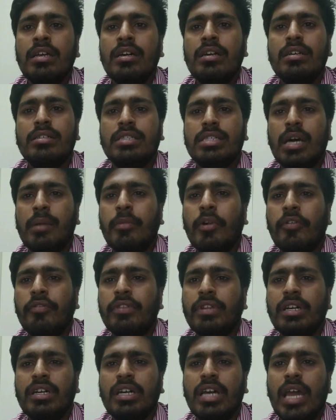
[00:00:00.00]
Some of
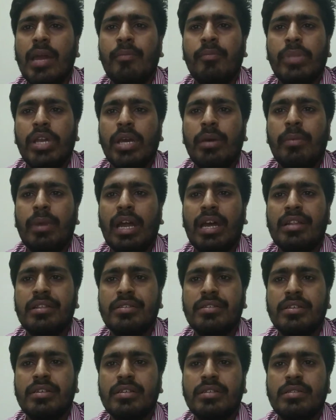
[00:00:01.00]
the MBA
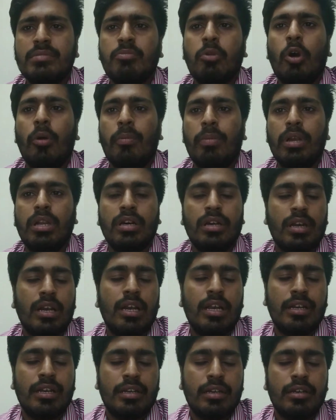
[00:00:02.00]
branches popular
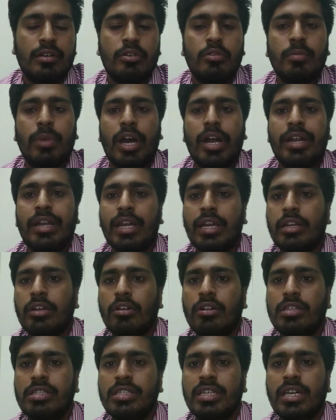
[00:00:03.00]
related to
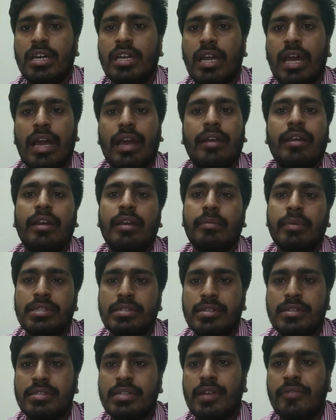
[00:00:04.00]
biotechnology are
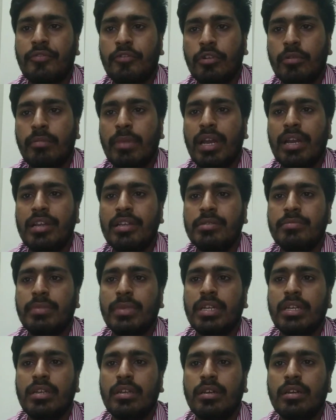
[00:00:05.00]
agribusiness and food
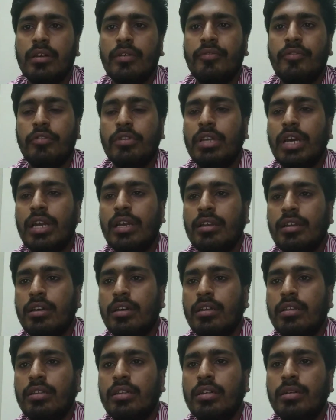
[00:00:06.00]
management. For that,
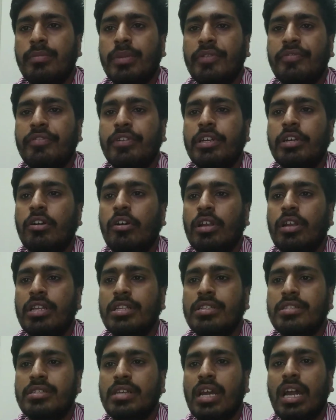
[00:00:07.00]
the preferred
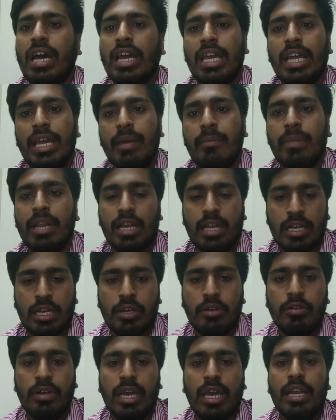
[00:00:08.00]
colleges are IIM
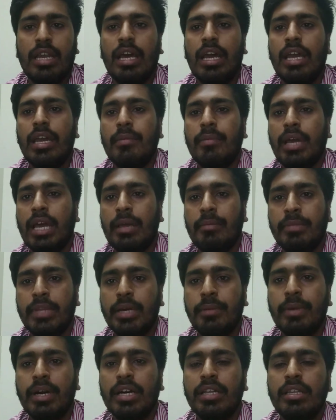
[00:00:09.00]
Lucknow and IIM
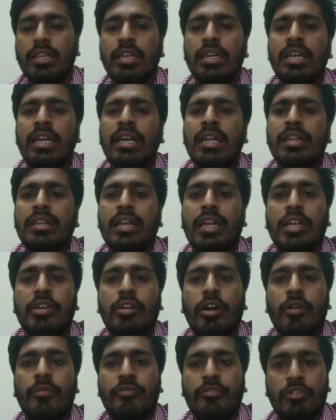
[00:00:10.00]
Ahmedabad. Then you
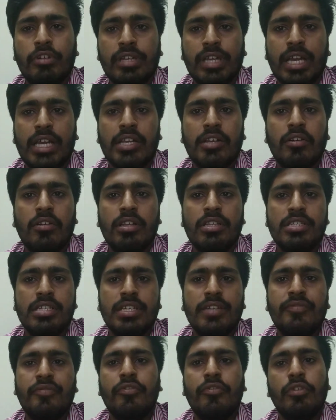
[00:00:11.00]
have food
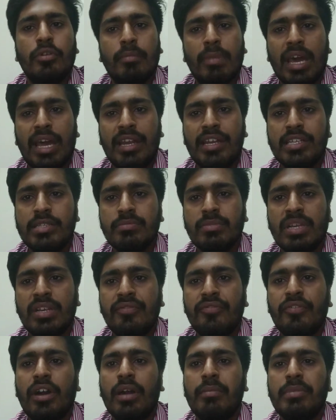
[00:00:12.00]
technology, food management,
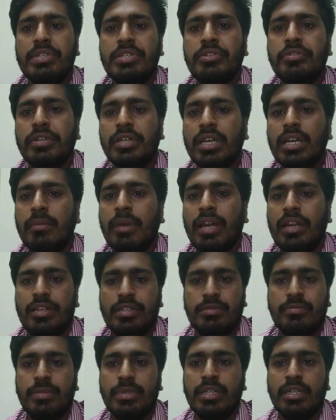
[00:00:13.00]
pharmaceutical
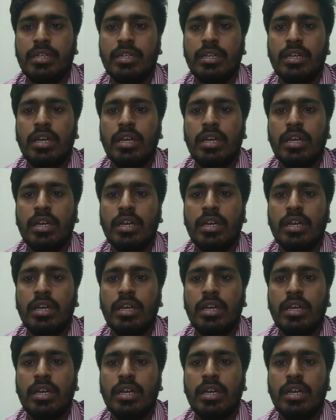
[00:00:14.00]
management.